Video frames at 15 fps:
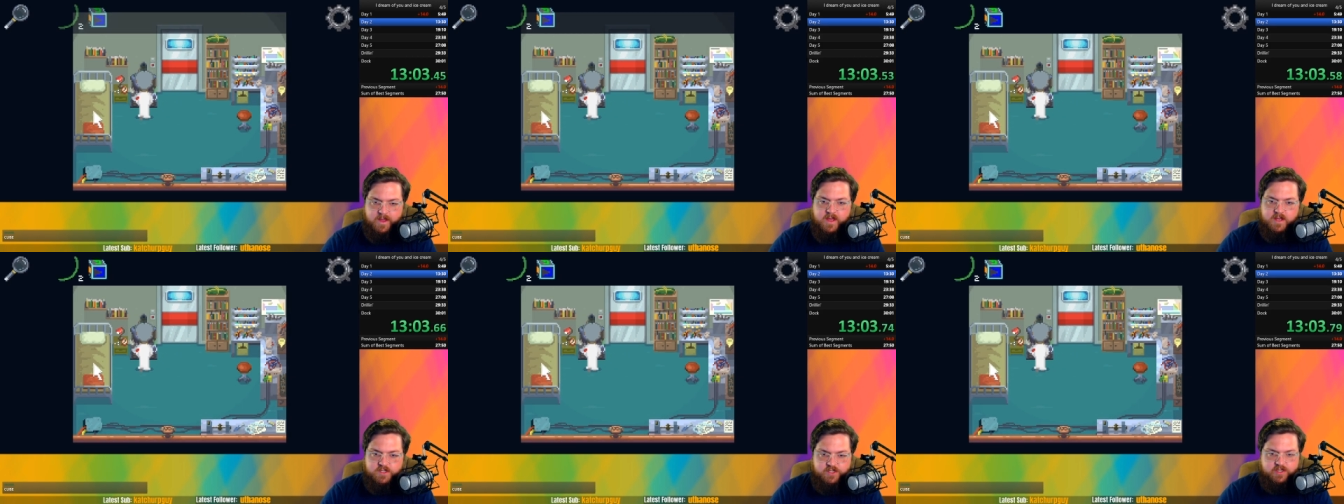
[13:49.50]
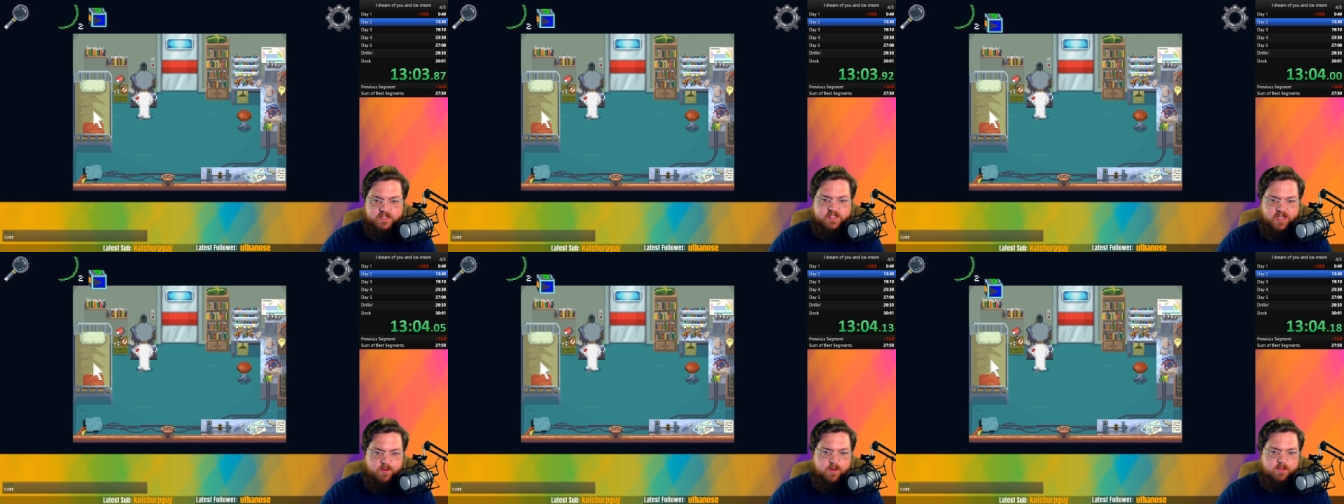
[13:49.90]
So you can
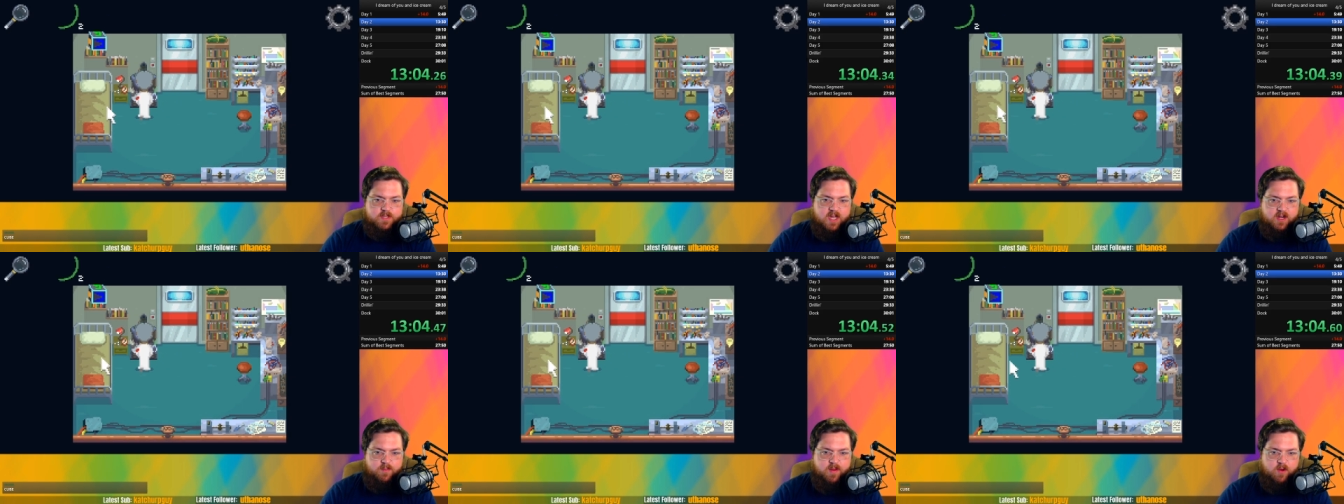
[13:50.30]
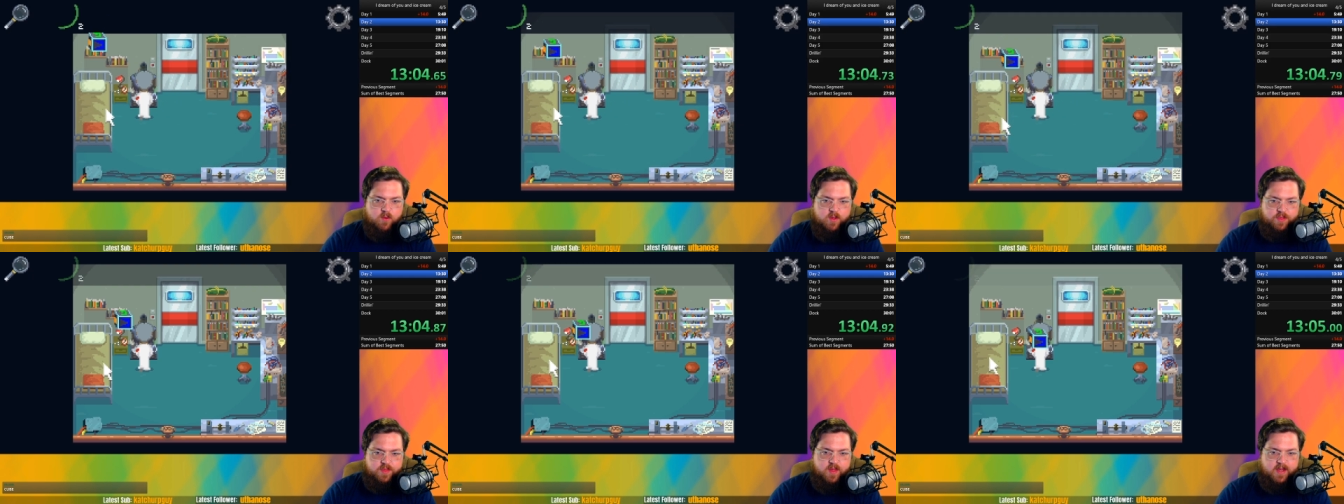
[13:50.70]
see what I'm talking about
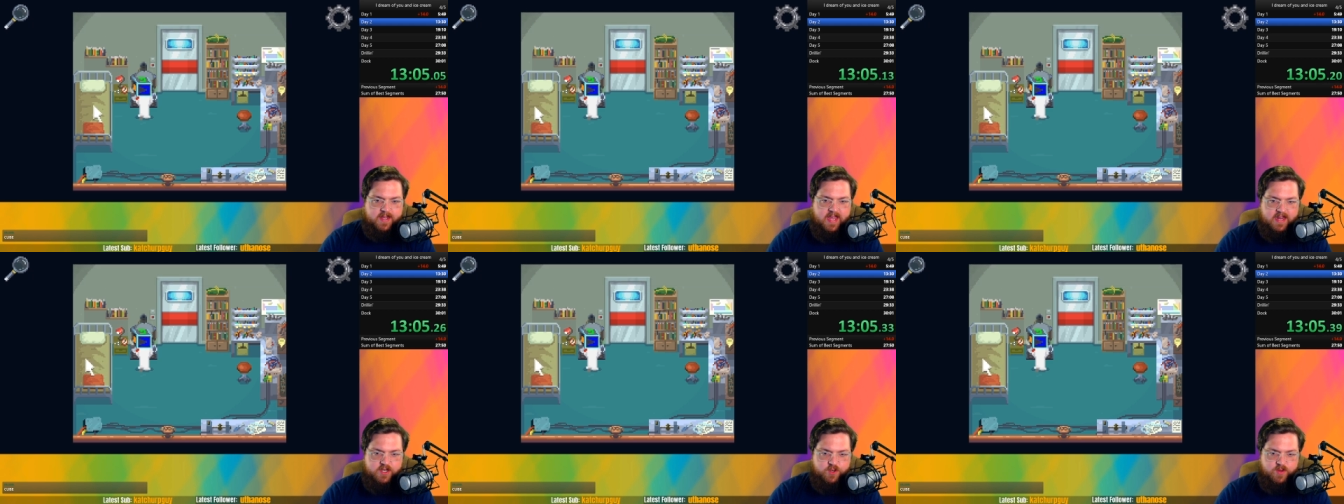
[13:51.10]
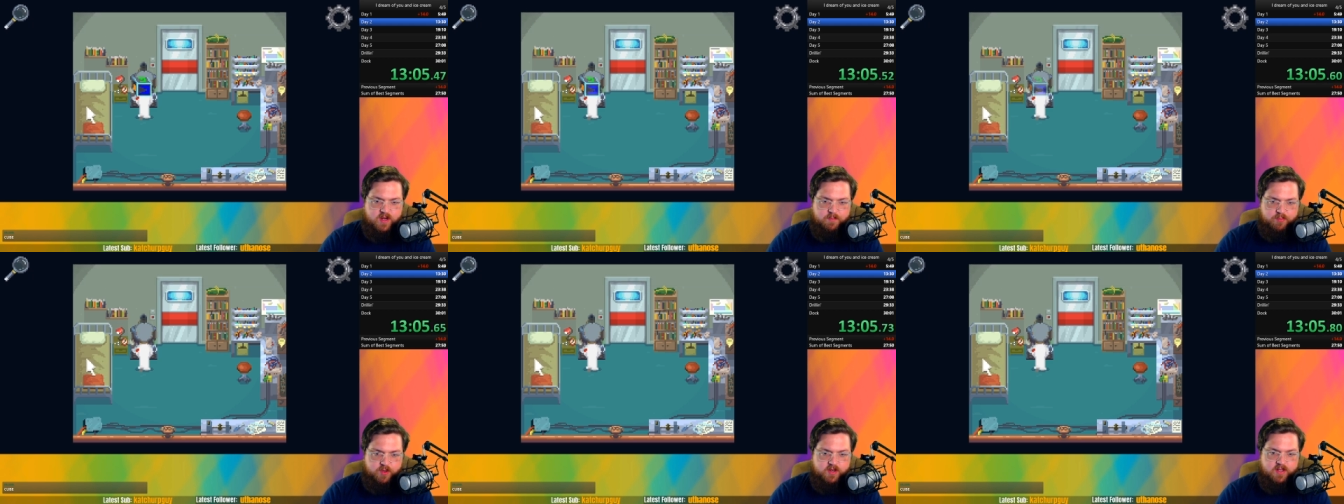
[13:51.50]
with I can't do an
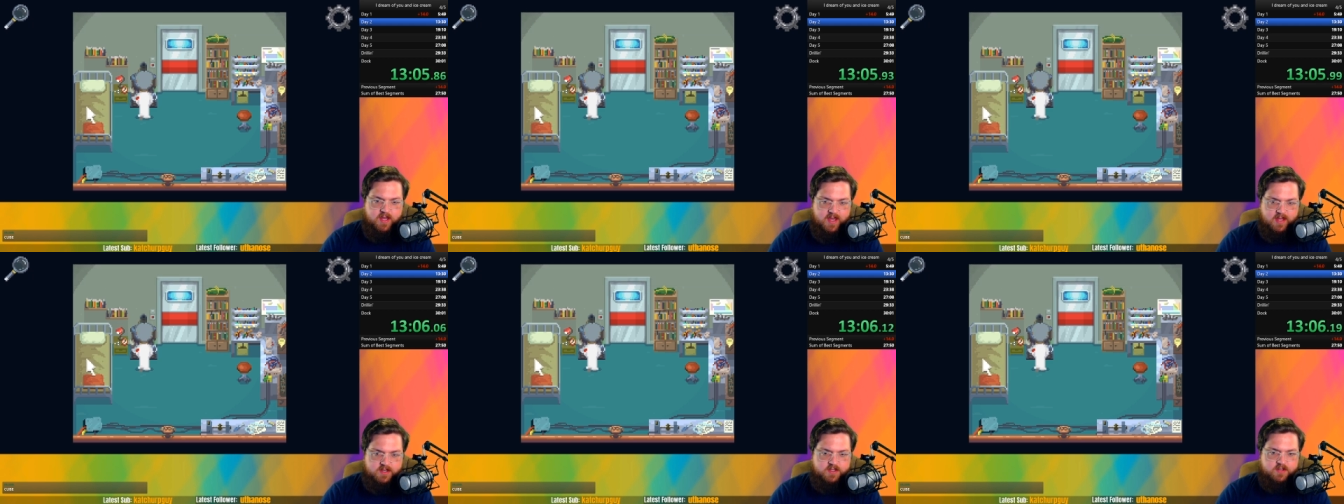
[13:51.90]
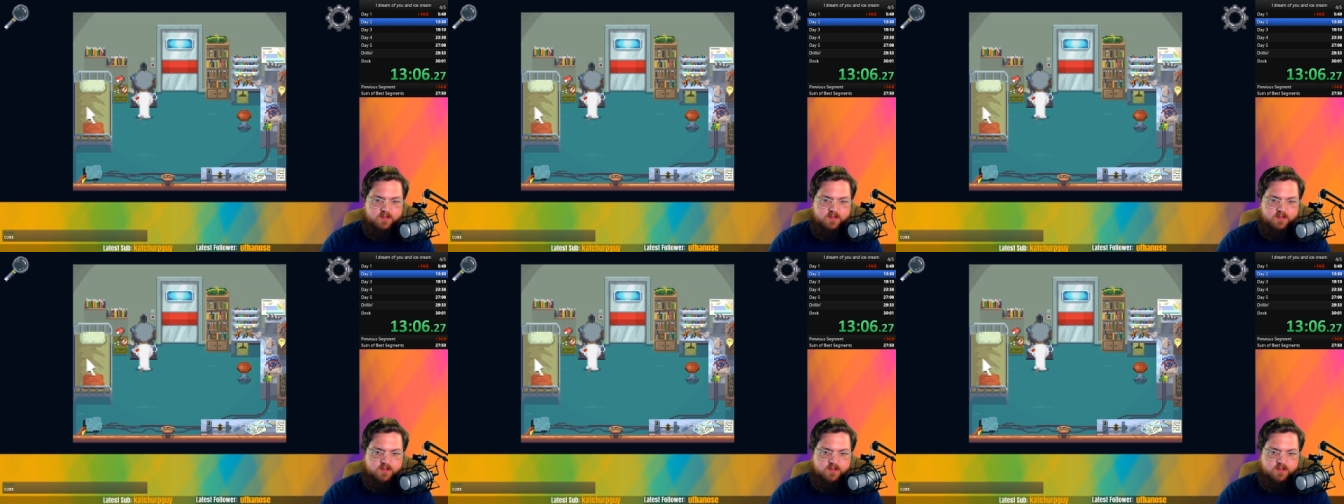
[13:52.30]
input yet.